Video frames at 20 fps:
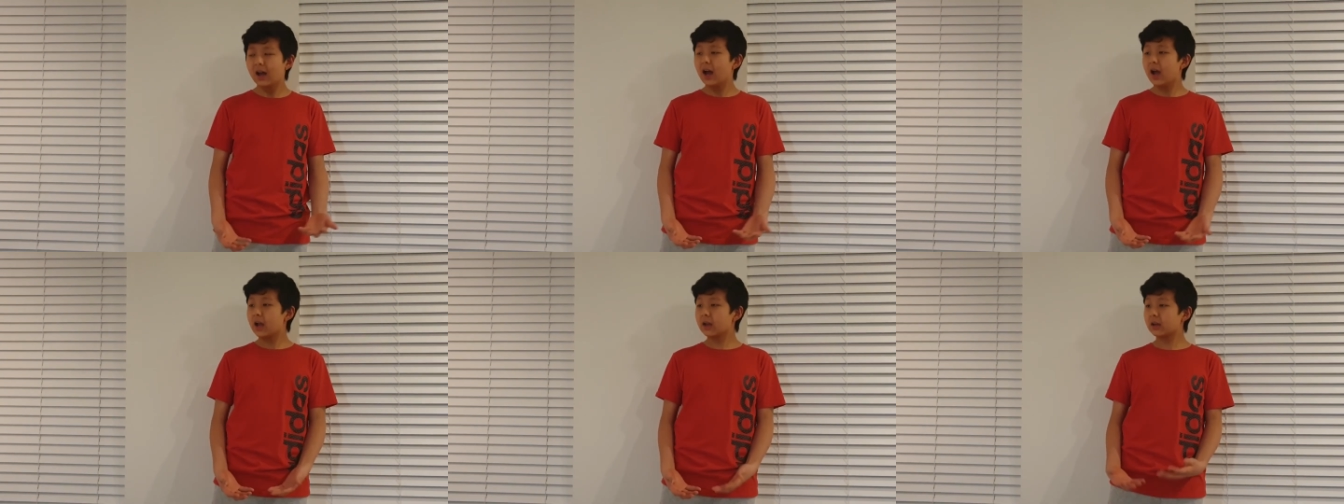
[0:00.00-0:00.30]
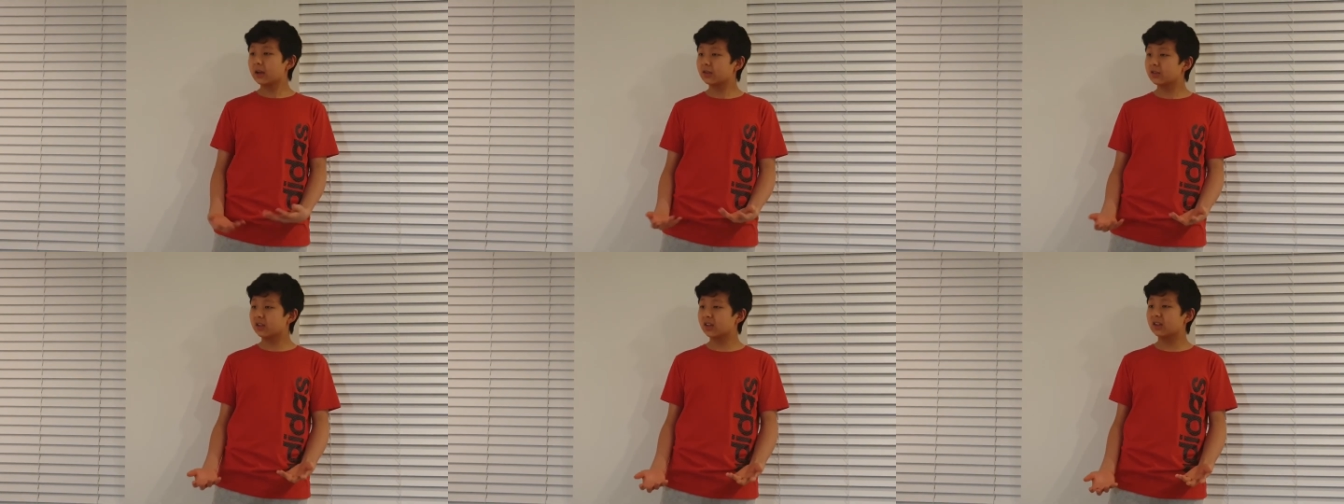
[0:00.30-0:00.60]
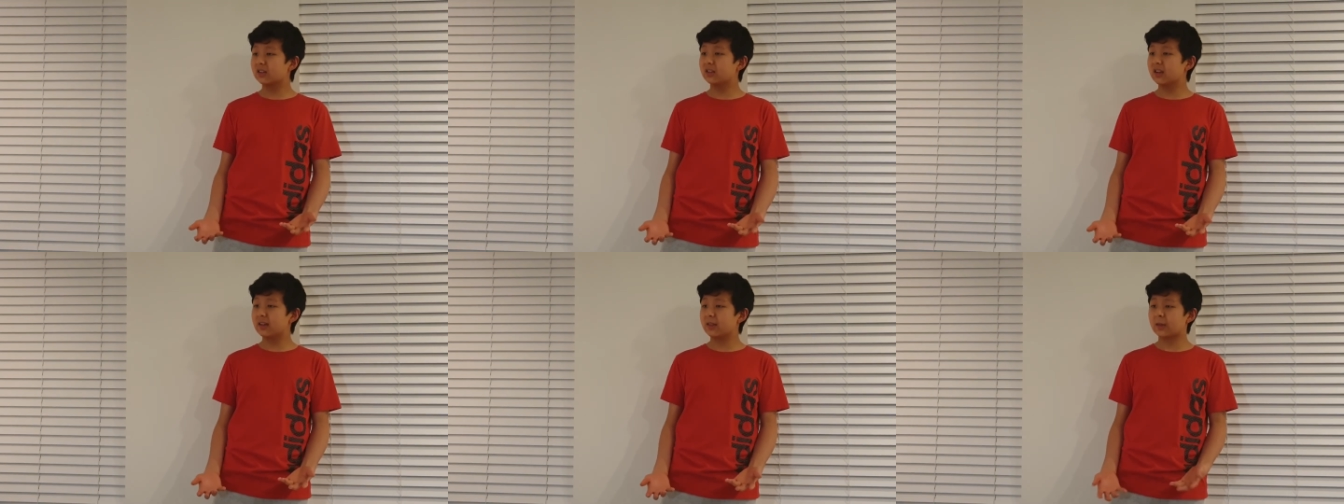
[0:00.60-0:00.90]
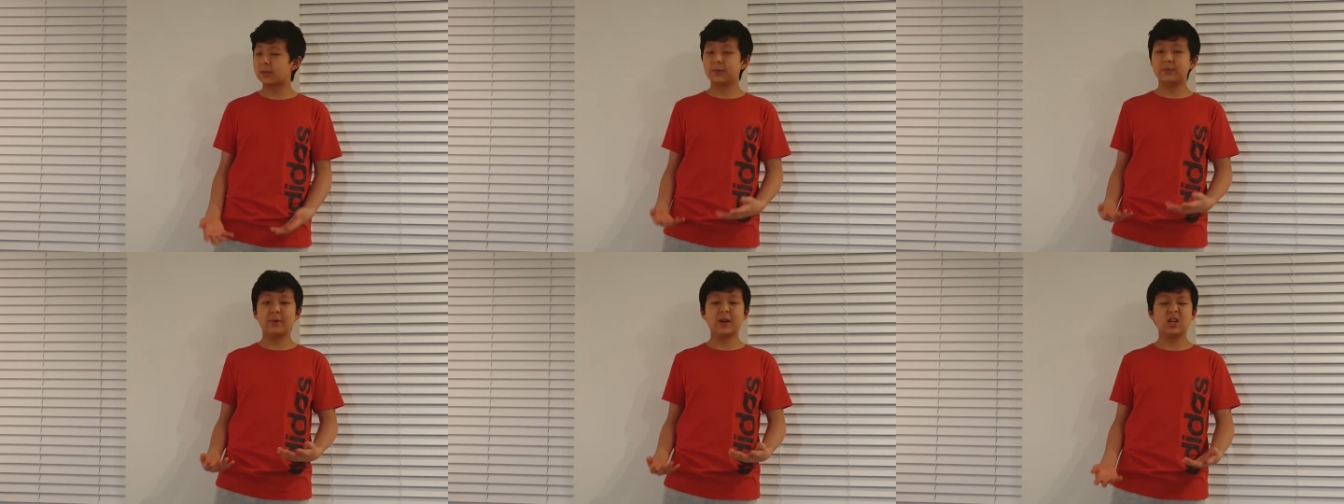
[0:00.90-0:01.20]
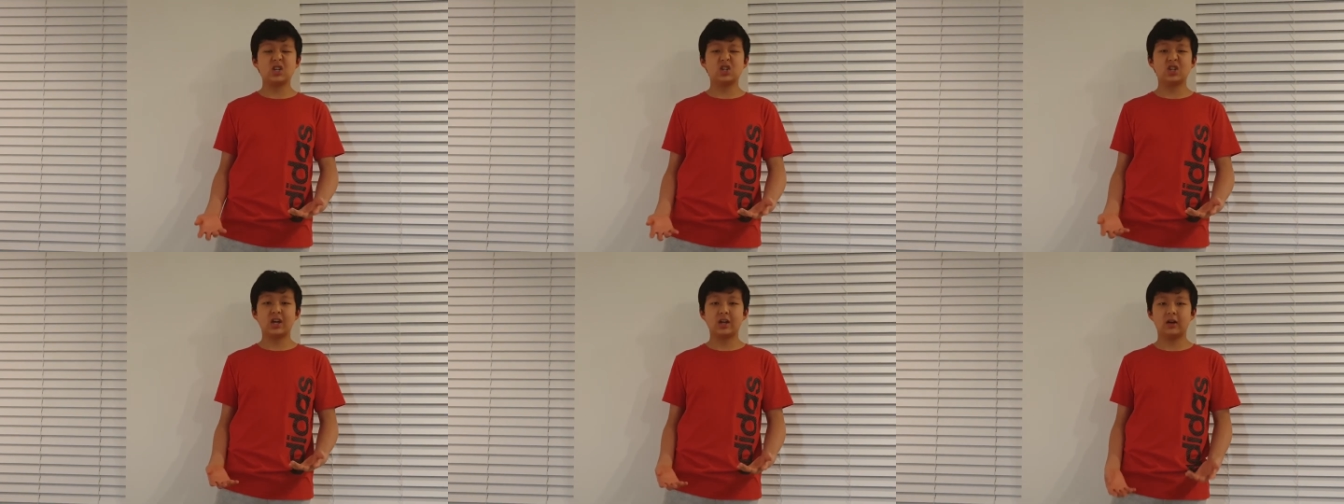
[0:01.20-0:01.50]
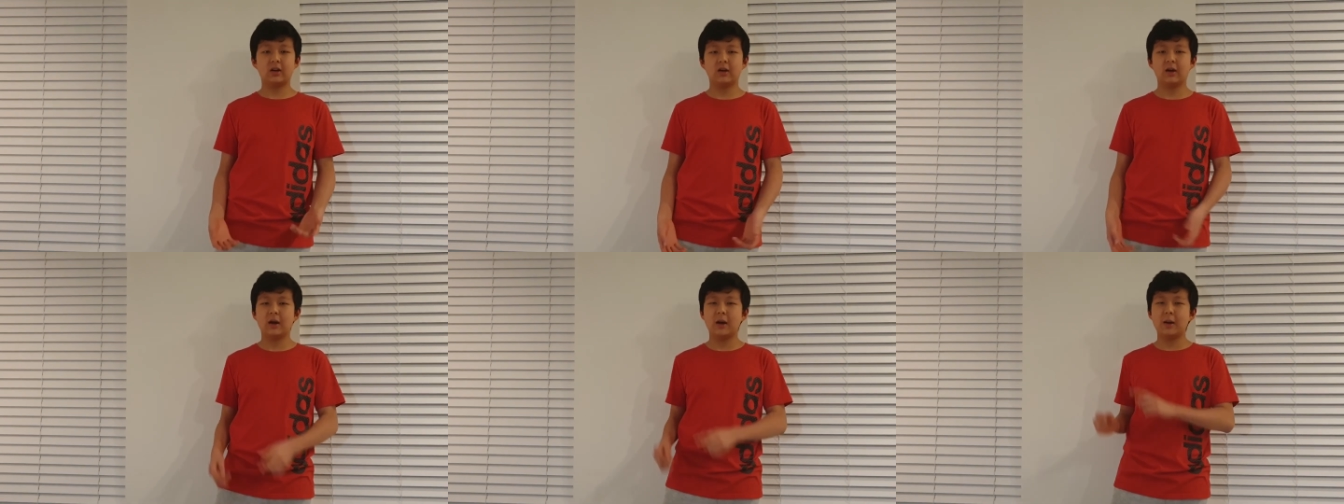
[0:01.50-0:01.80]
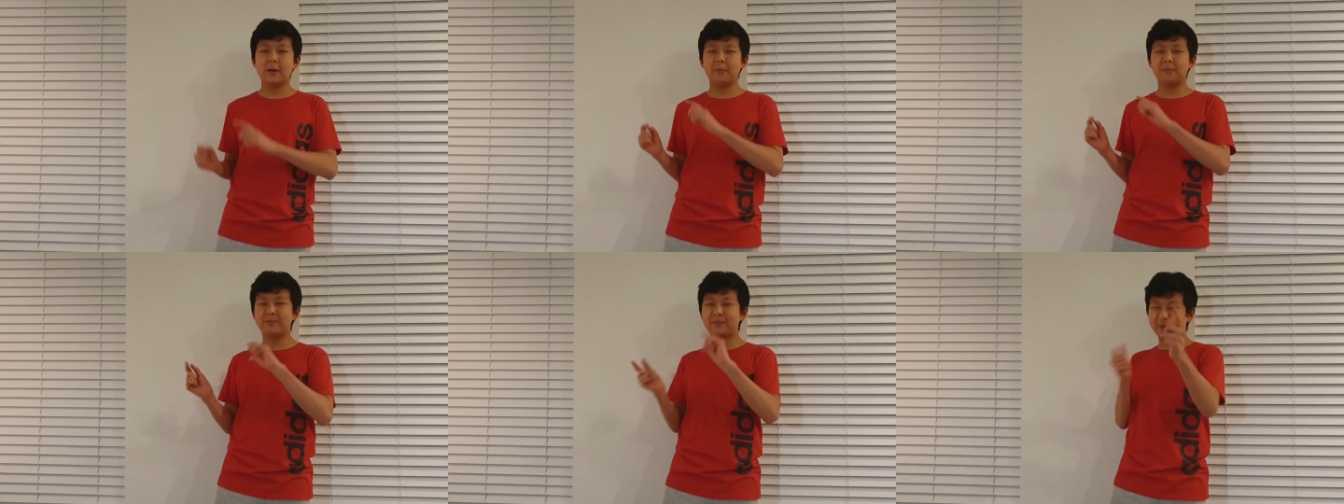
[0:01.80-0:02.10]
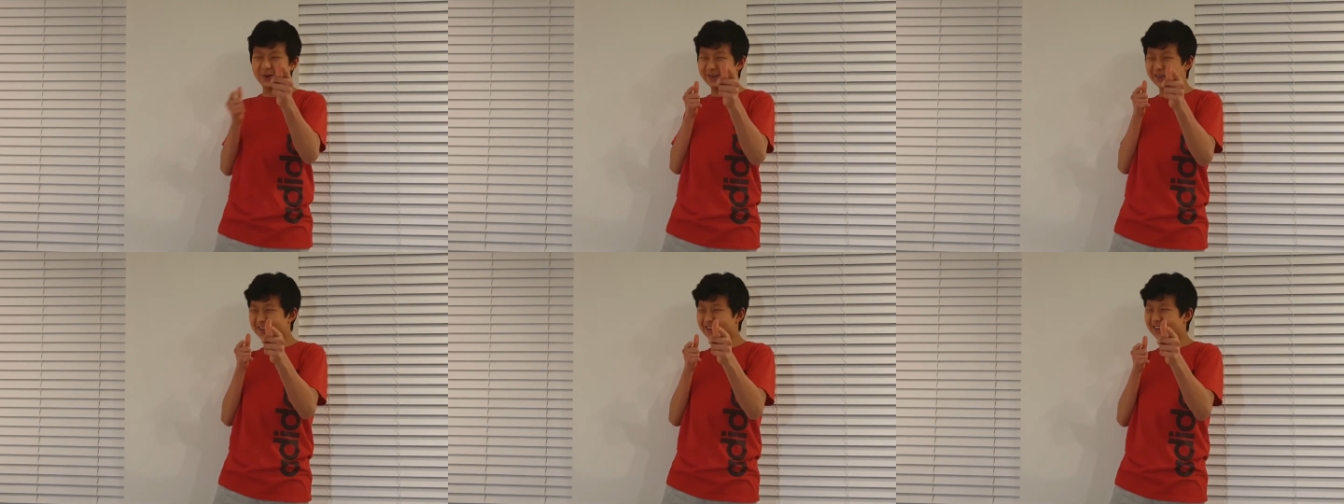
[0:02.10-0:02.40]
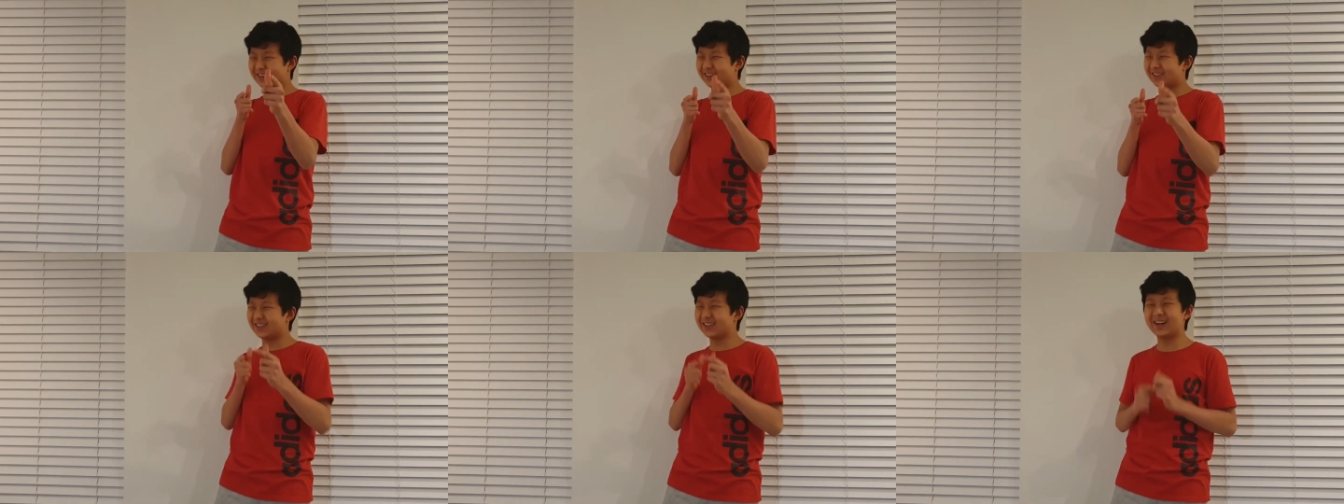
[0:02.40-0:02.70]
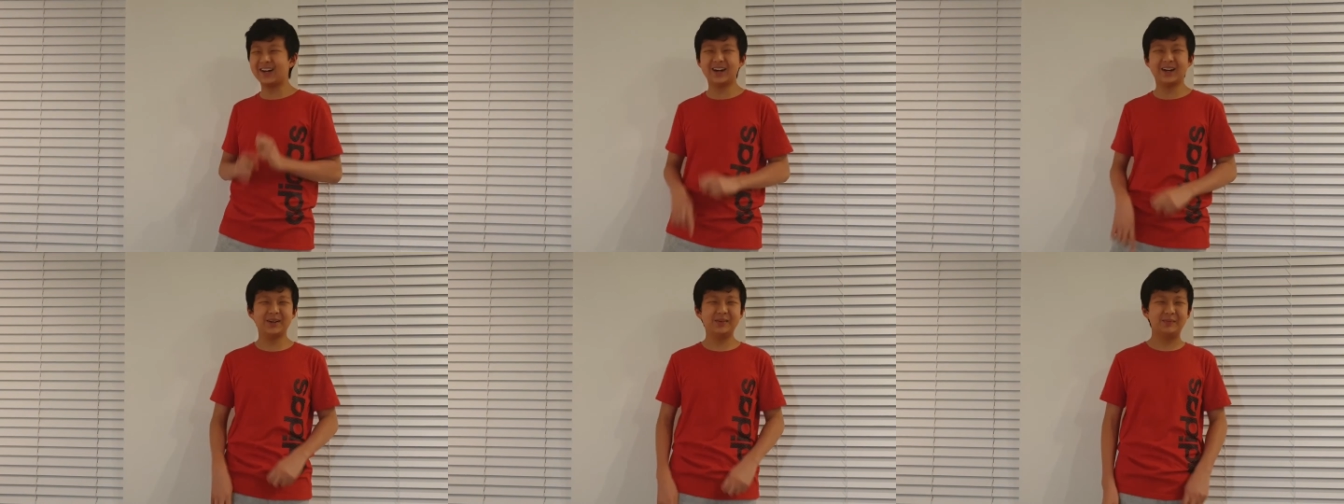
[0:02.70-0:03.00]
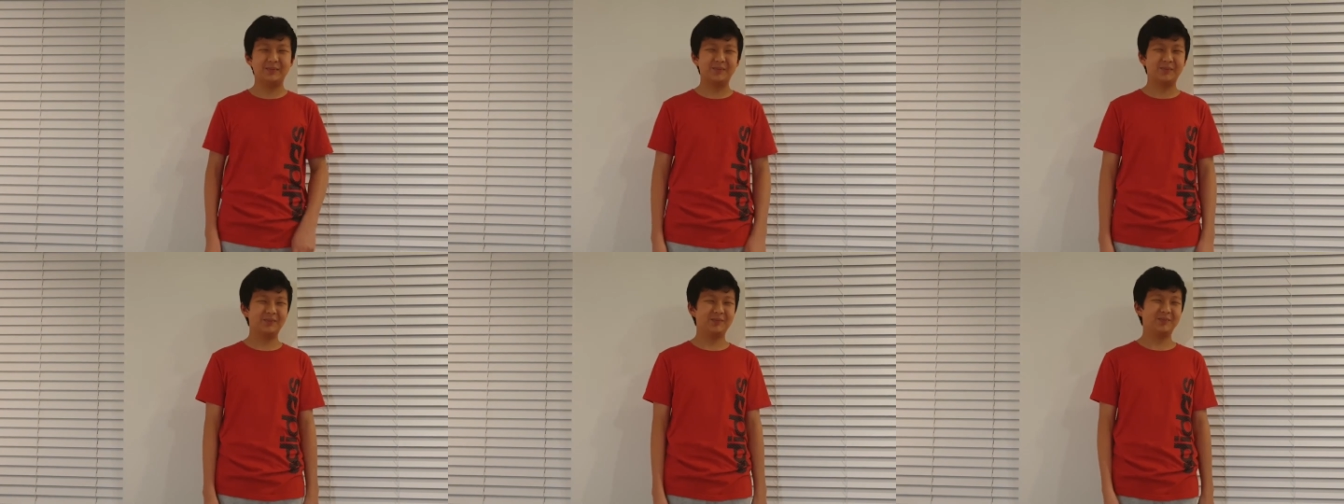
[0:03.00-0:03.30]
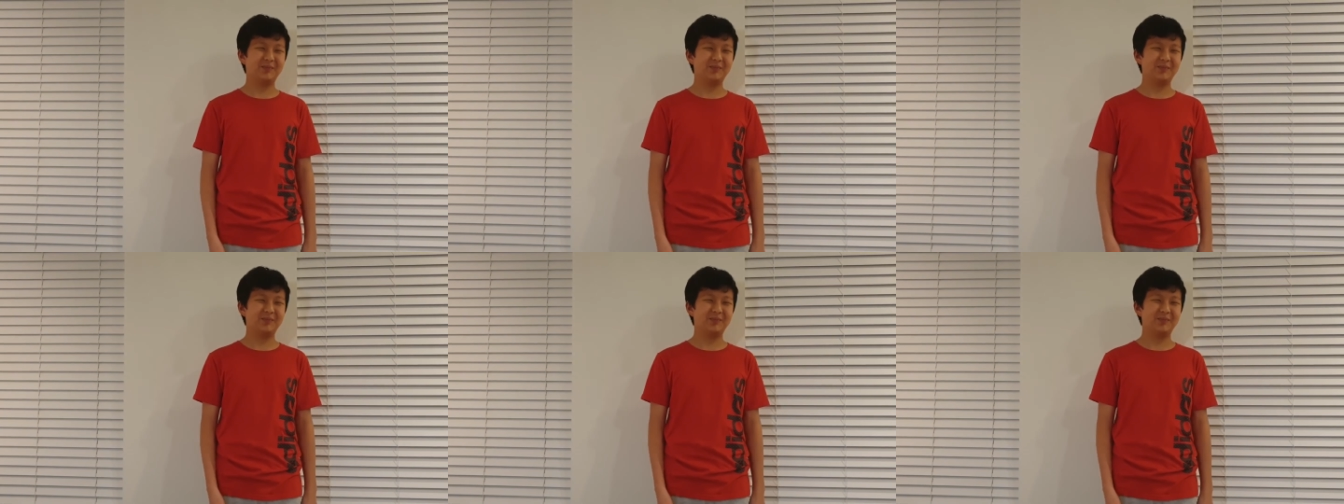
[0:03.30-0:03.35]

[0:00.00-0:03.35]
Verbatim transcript: I guess you can say that the patient had a barking good time.